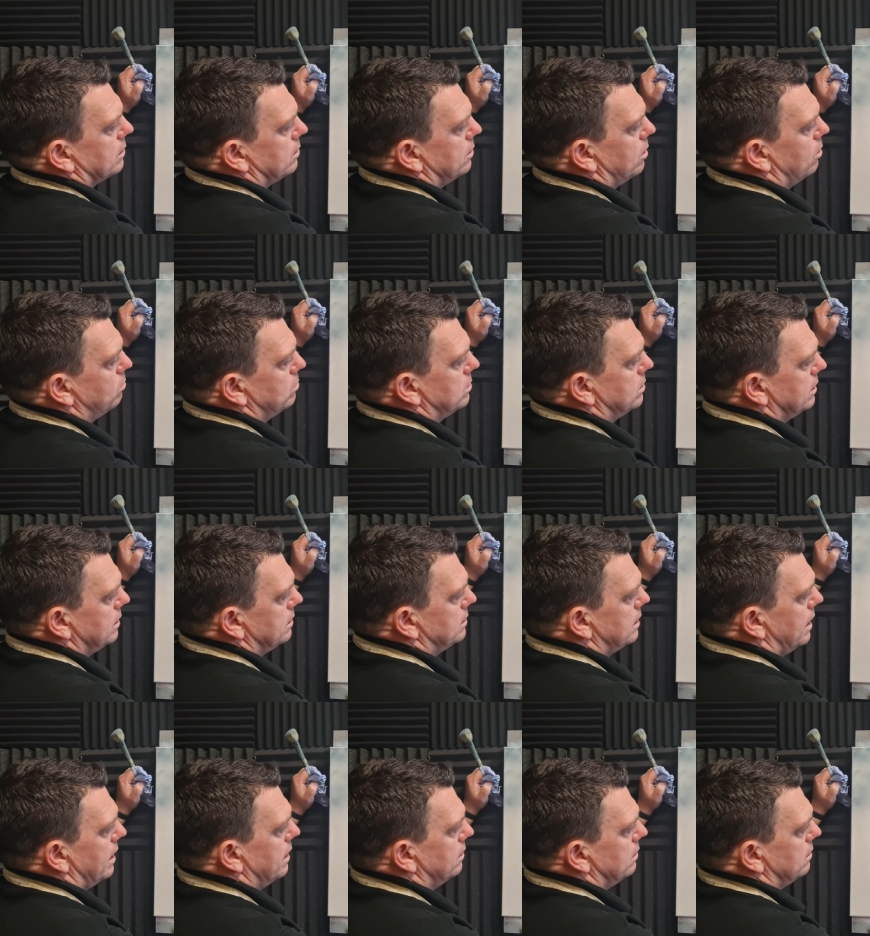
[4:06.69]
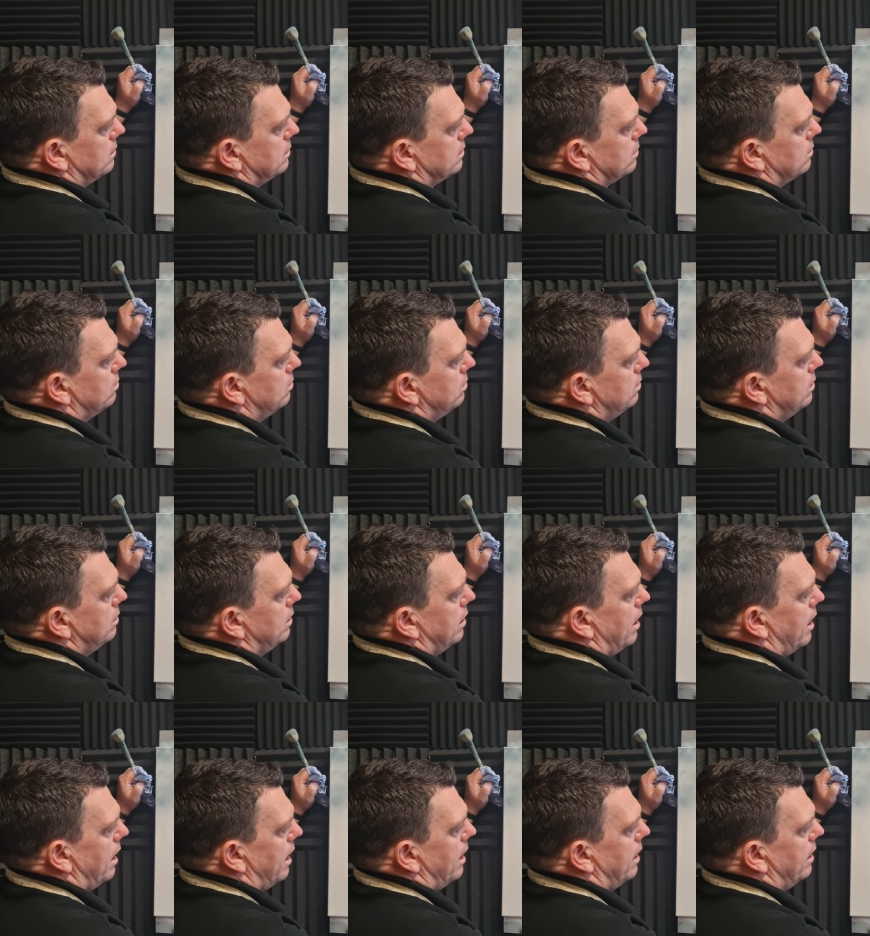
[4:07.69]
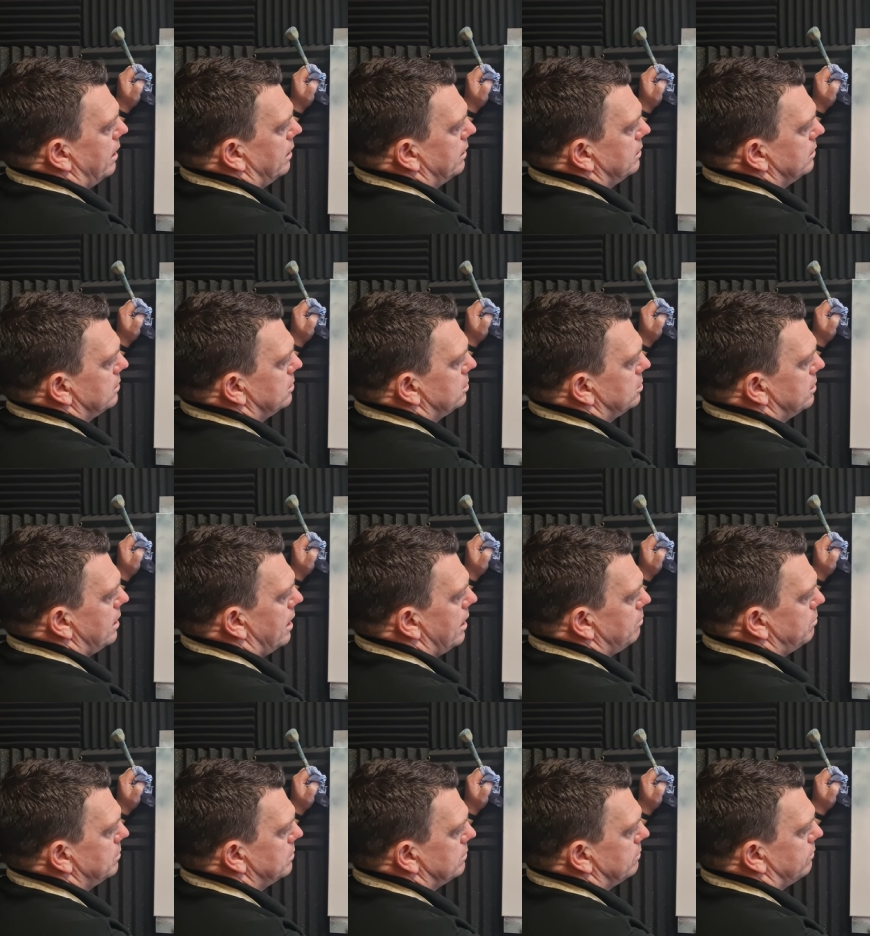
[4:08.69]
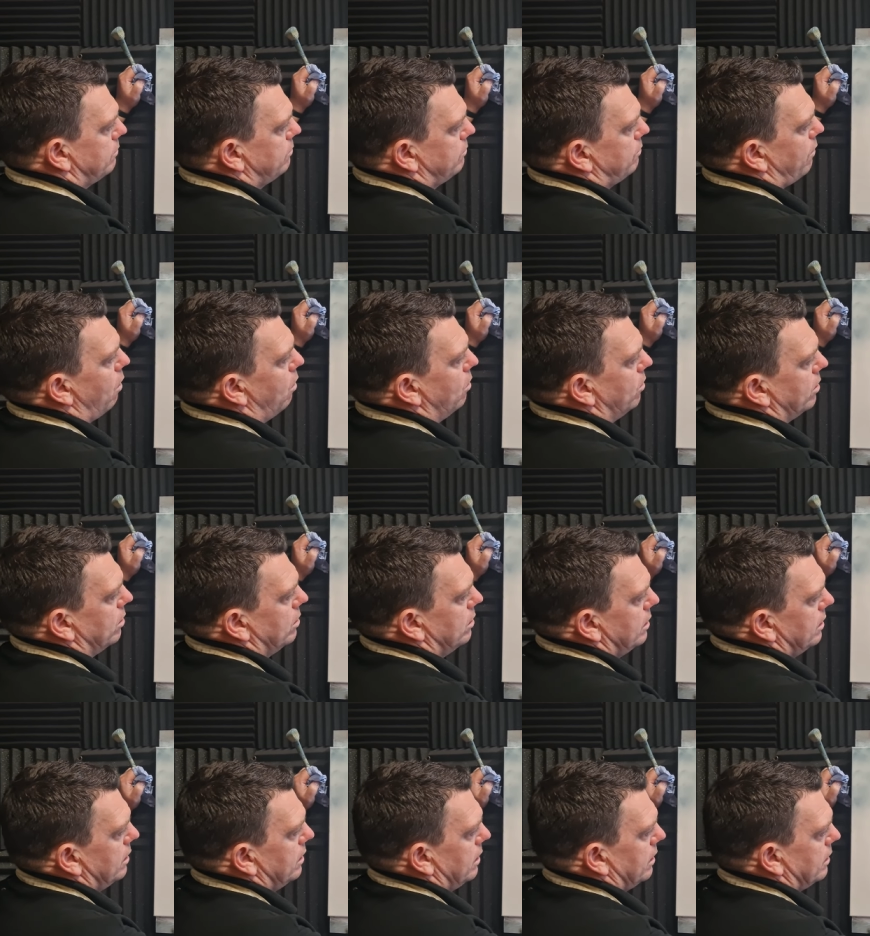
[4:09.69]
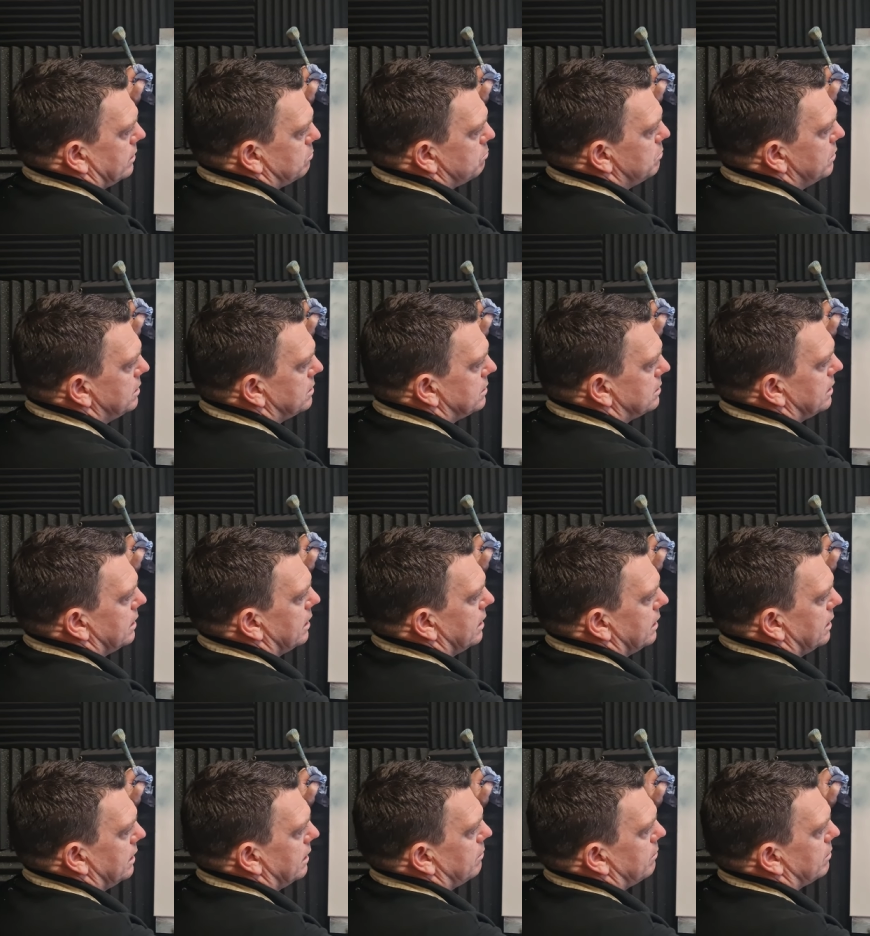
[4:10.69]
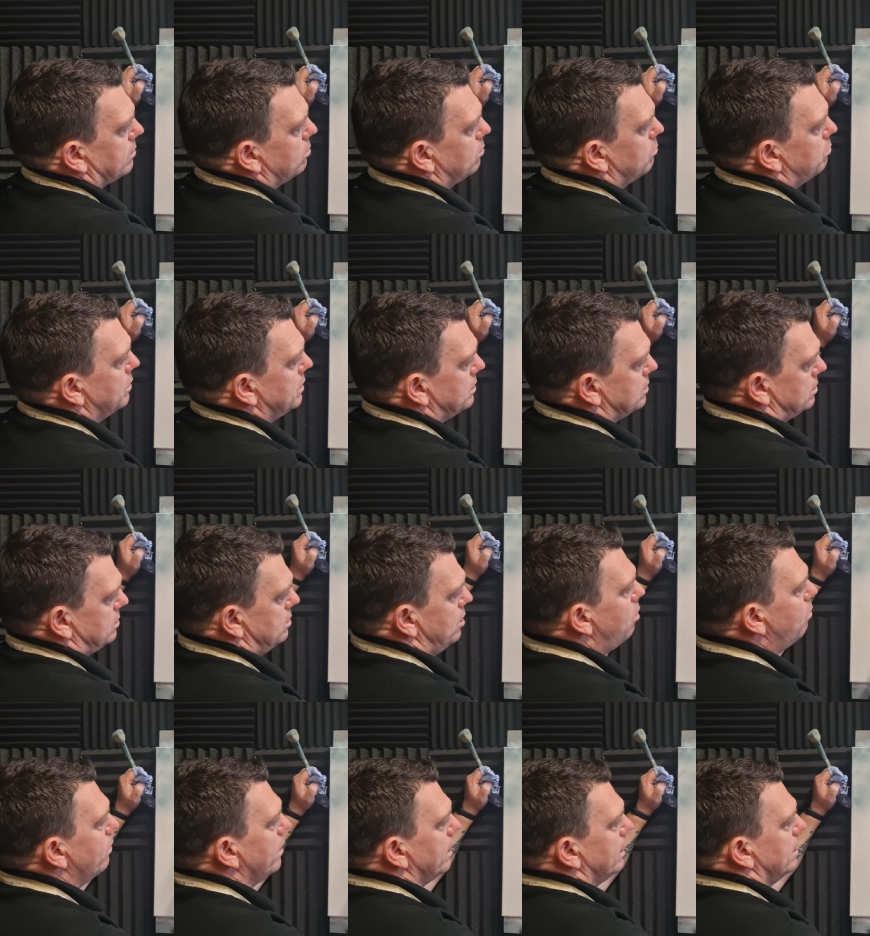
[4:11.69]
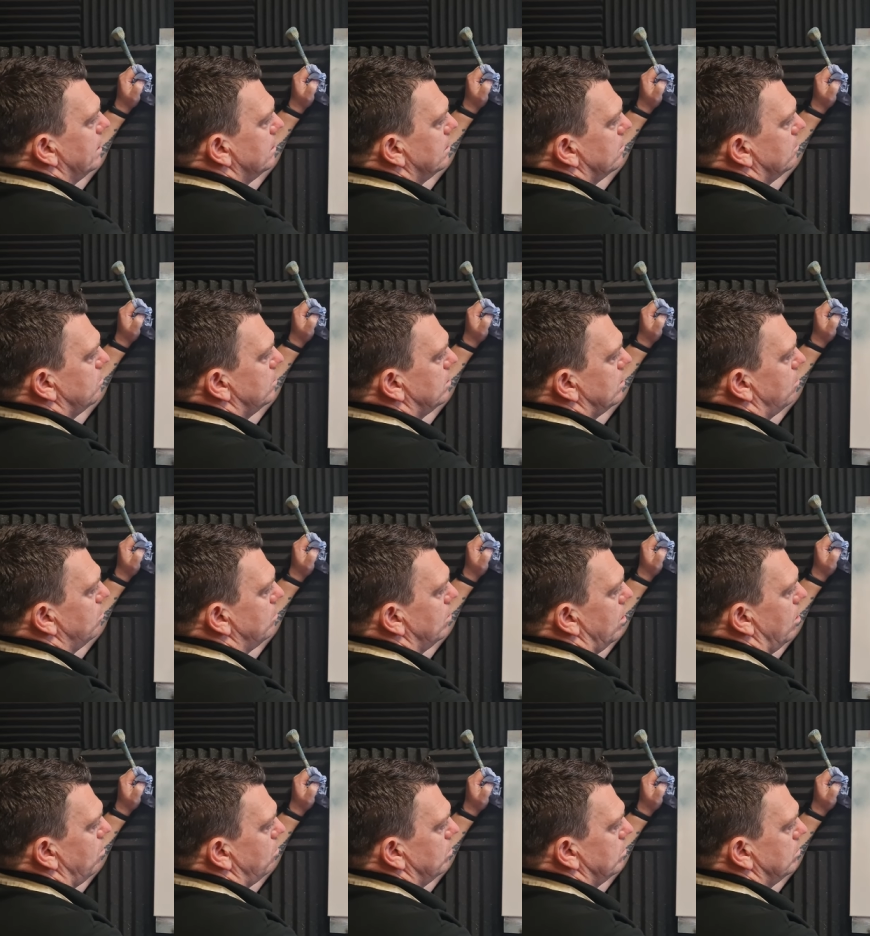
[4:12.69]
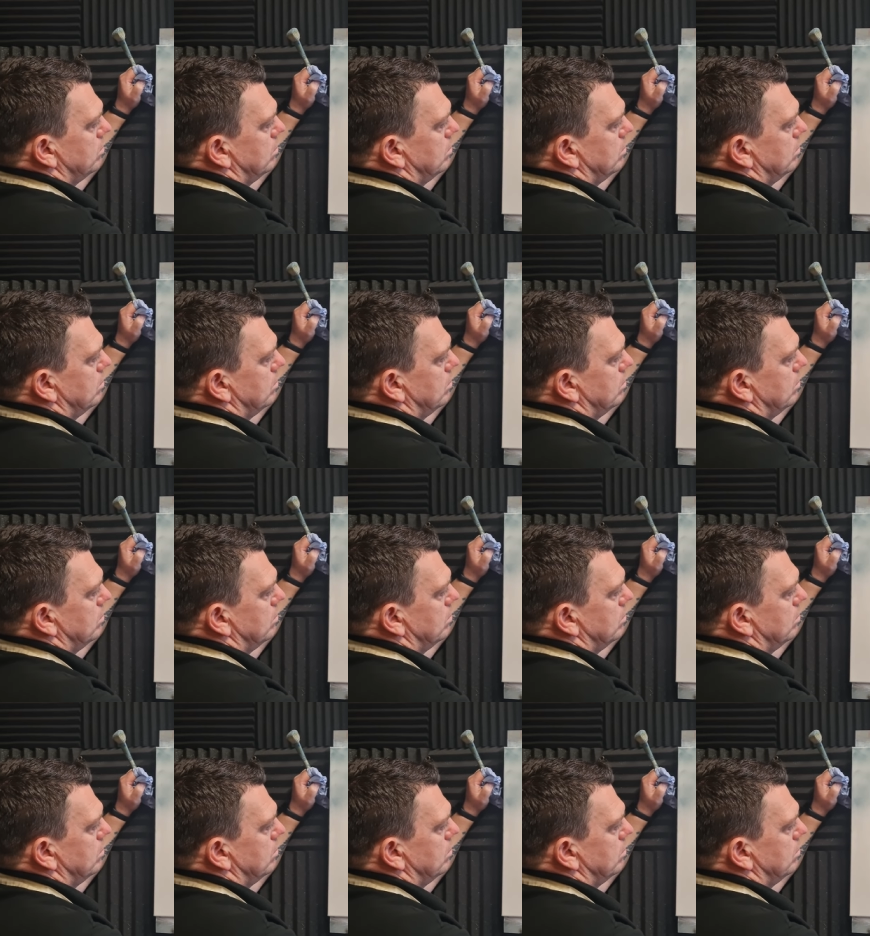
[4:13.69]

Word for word: no detail. Colour and shape. It's fog, it's misty, it could be snowy, we don't know.